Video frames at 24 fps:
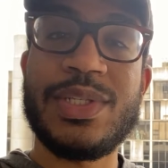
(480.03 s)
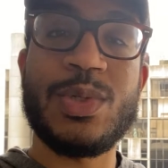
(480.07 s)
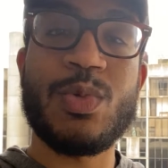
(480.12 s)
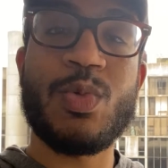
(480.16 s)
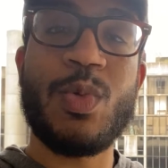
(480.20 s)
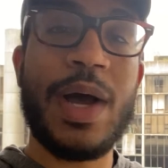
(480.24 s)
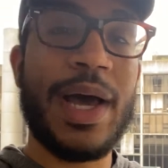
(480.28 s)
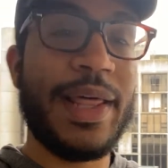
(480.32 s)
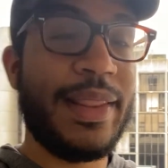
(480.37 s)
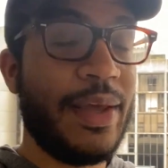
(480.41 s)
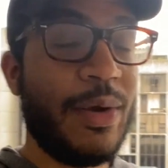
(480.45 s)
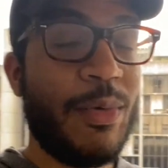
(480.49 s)

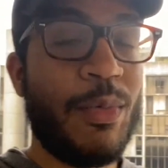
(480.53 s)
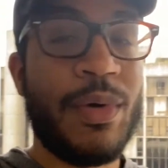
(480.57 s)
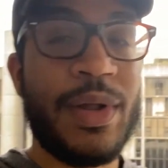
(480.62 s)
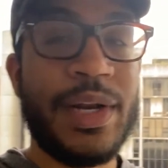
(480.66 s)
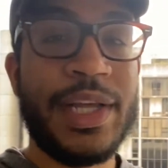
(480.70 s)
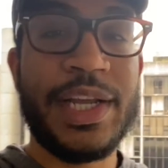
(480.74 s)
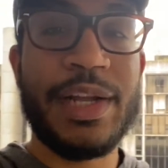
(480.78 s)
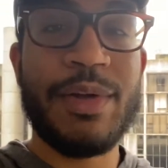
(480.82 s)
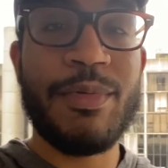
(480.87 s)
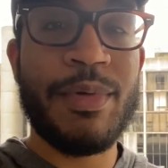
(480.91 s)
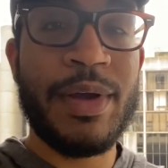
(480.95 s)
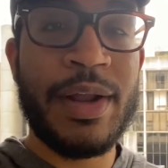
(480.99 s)
why they want to
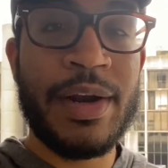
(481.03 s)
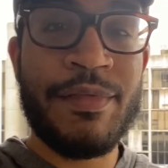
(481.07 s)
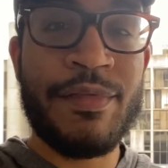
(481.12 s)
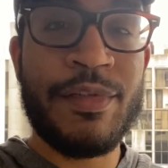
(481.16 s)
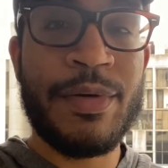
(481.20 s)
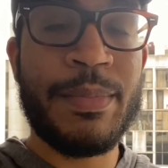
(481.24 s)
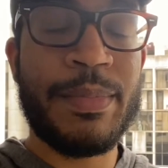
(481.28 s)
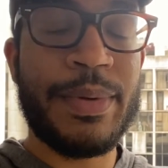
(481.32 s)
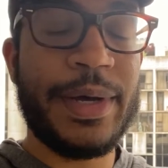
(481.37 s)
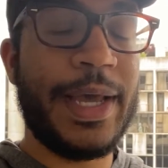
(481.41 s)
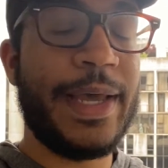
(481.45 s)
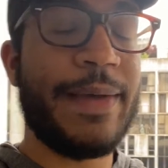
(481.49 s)
get rid of
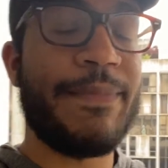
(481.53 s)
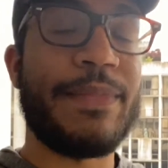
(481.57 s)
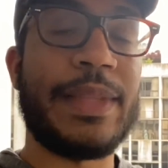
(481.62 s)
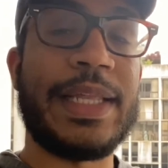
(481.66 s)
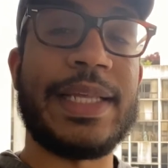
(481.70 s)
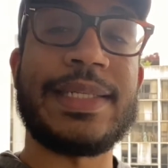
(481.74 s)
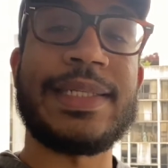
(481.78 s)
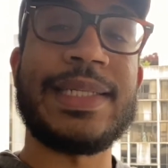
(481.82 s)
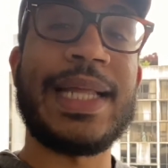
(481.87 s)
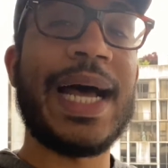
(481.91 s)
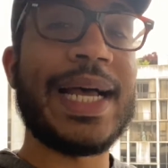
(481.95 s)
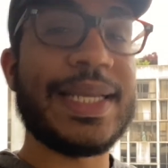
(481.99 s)
him, but
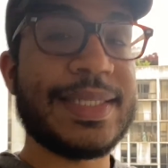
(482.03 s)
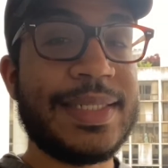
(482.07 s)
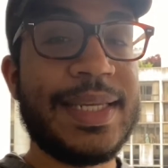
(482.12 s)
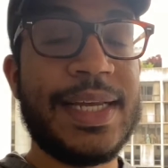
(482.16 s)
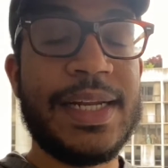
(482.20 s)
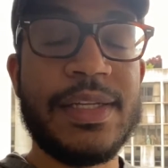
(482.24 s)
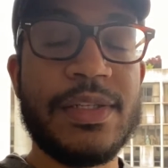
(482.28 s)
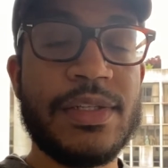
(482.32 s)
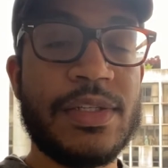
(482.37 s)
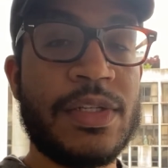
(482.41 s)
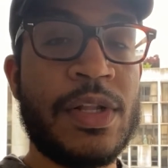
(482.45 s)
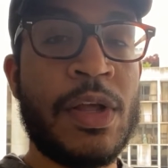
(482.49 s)
it's not set
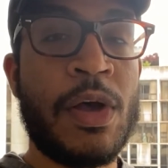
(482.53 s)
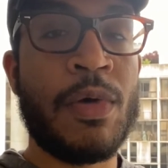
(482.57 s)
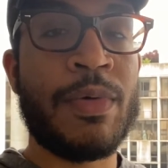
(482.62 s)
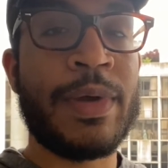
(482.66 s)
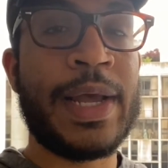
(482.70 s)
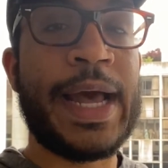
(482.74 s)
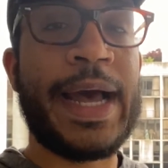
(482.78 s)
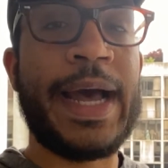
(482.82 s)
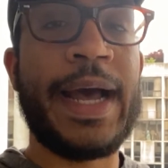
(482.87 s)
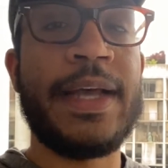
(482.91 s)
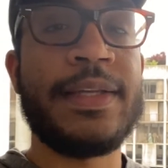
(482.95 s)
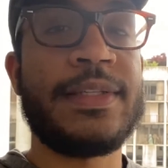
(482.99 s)
in stone,
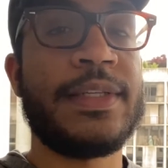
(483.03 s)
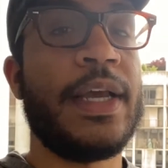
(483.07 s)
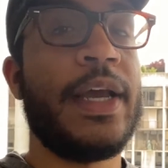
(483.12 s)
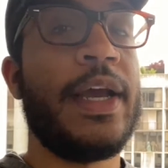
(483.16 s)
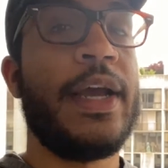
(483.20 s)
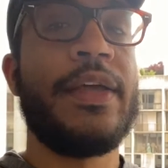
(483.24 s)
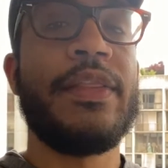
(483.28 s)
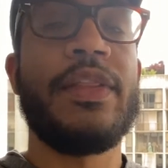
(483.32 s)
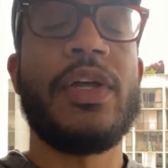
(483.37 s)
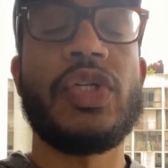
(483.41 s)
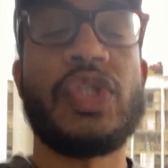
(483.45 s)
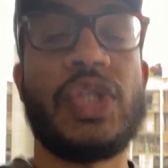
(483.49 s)
guys.
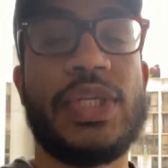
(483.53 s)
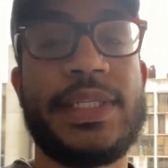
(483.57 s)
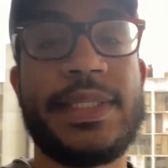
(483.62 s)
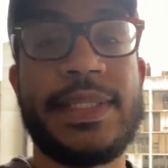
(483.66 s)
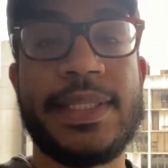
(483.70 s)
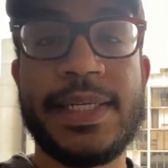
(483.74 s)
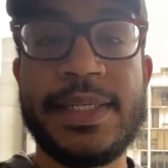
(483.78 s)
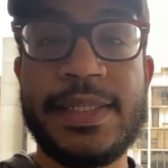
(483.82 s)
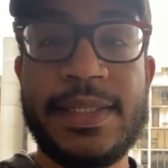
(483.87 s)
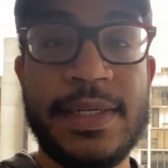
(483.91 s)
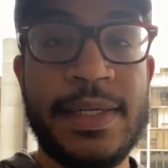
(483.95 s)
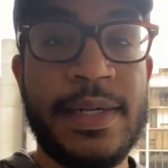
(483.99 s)
They're just
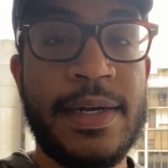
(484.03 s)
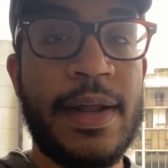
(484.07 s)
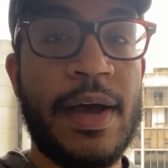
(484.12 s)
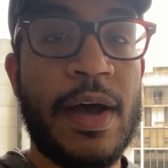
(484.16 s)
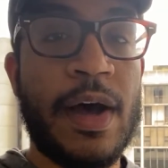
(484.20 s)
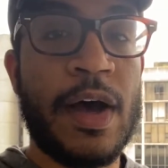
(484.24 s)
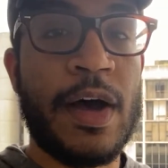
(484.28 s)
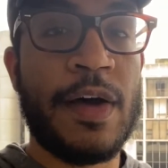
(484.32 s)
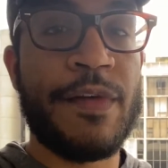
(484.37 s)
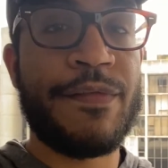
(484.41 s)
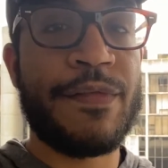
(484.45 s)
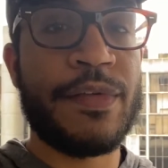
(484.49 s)
listening to
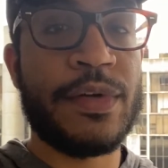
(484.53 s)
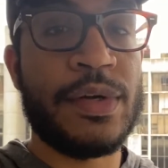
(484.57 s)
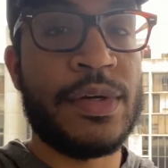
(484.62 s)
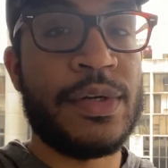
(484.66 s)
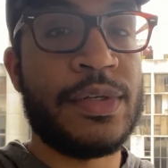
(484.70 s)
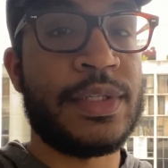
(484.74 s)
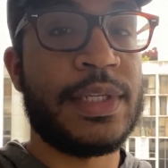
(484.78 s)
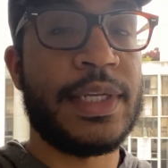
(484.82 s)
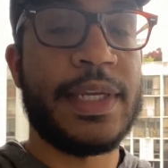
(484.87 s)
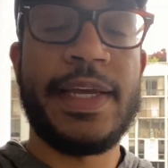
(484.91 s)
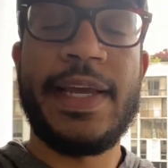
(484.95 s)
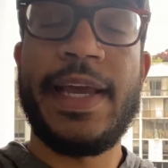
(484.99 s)

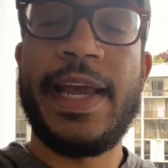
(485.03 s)
offers.